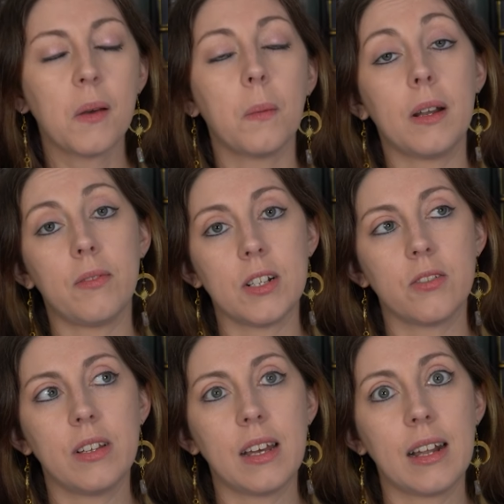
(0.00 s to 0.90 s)
When I first
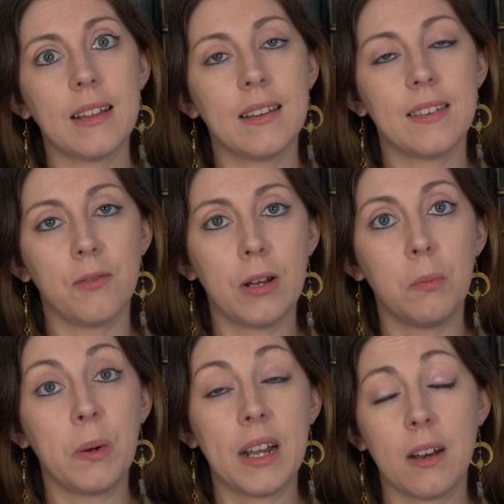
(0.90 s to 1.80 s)
read that, I read
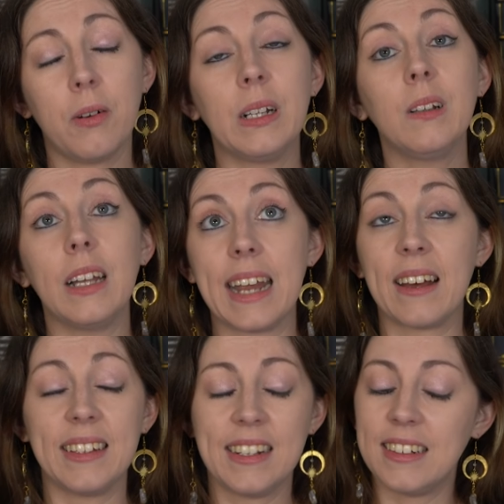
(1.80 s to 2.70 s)
Brianna Randall, like
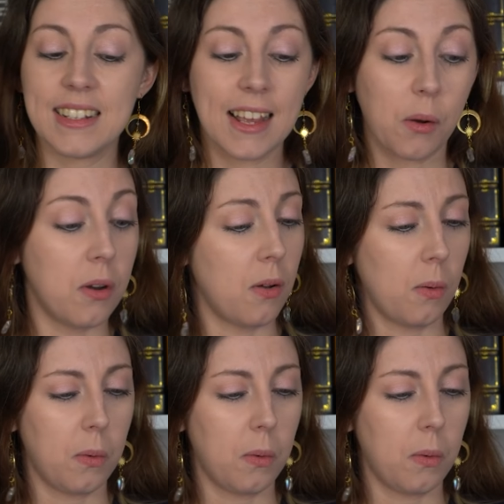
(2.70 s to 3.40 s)
Outlander, and I was like, oh, no.